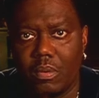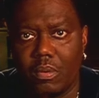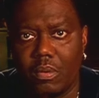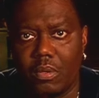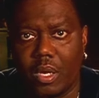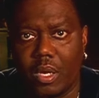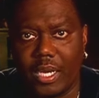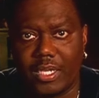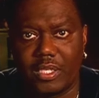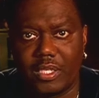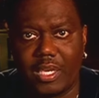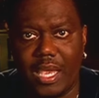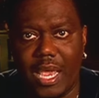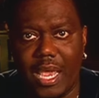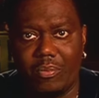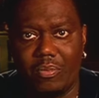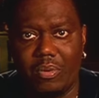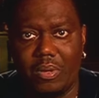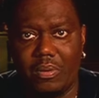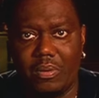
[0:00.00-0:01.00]
Y'all got the
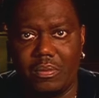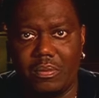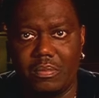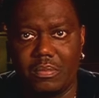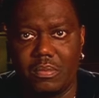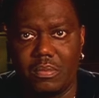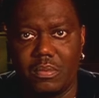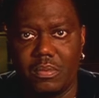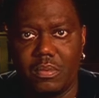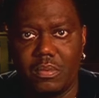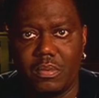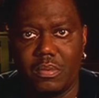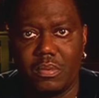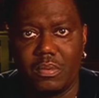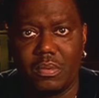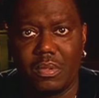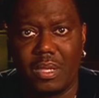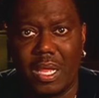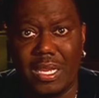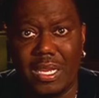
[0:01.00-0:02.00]
camera on.
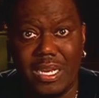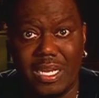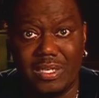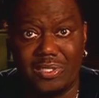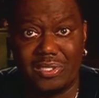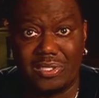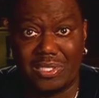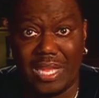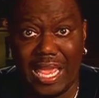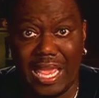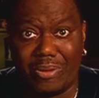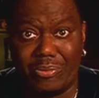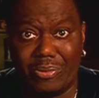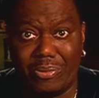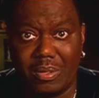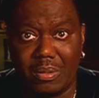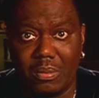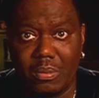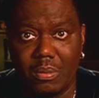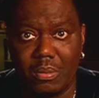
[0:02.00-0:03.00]
Ain't nothing sacred.
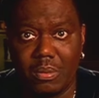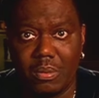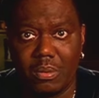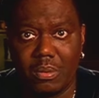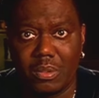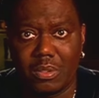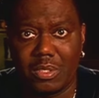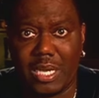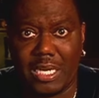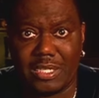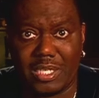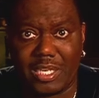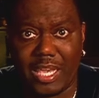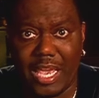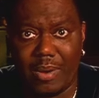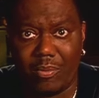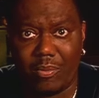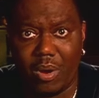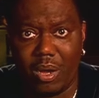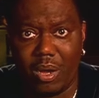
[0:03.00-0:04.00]
Cut the camera